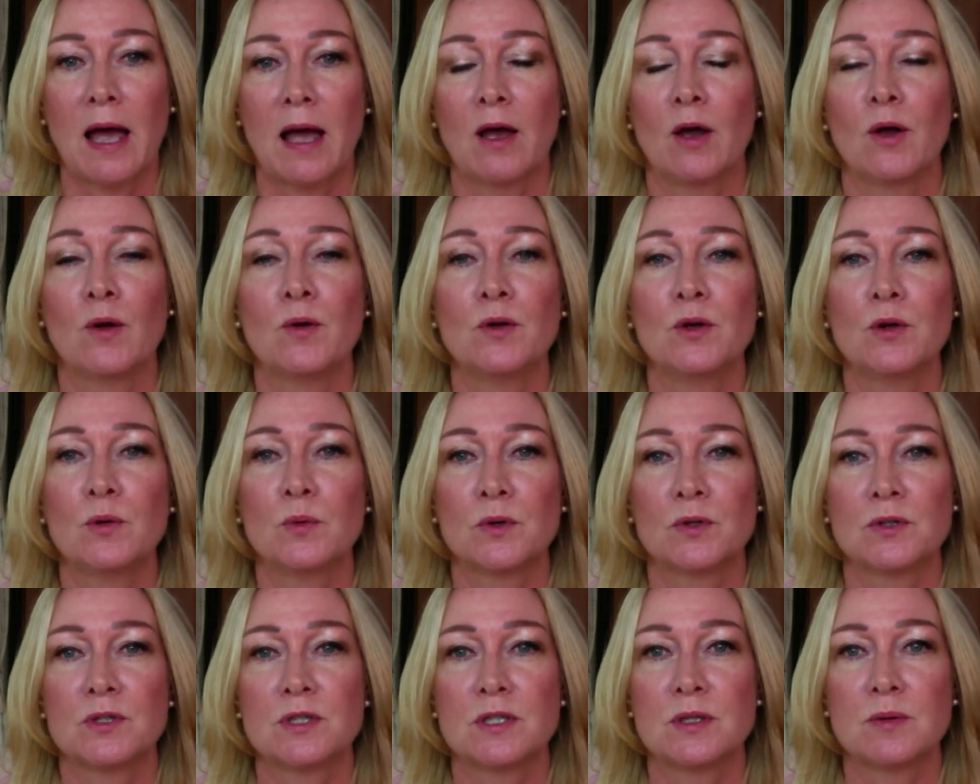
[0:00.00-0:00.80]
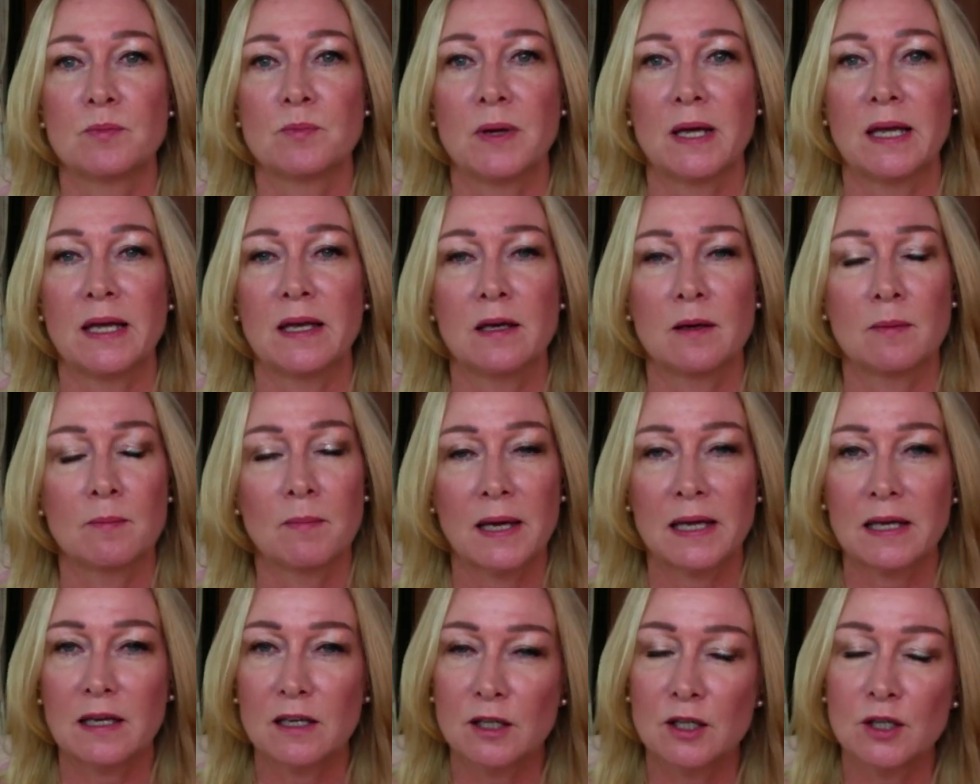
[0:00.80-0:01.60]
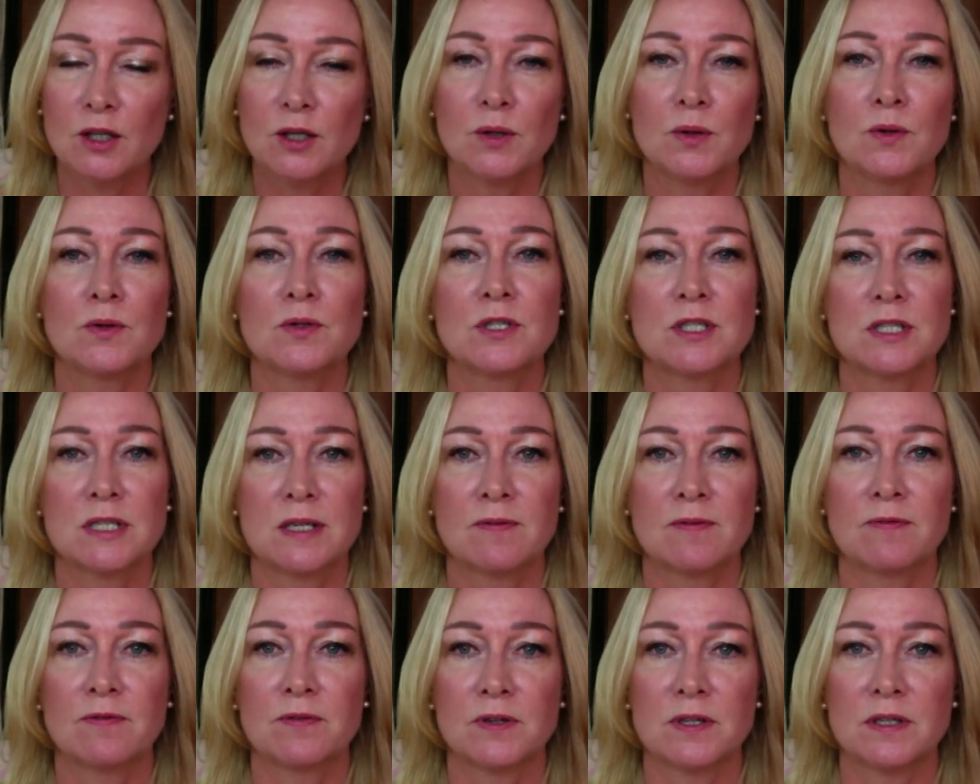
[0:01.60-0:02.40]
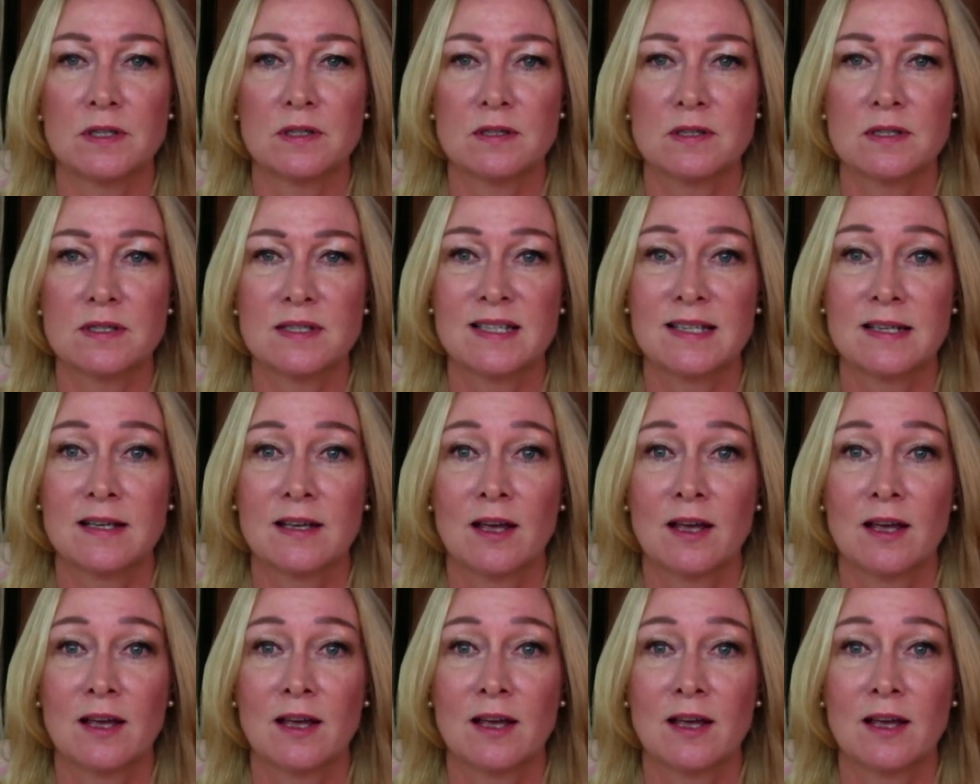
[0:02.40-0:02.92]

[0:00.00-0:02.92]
who you want to be can make a huge difference.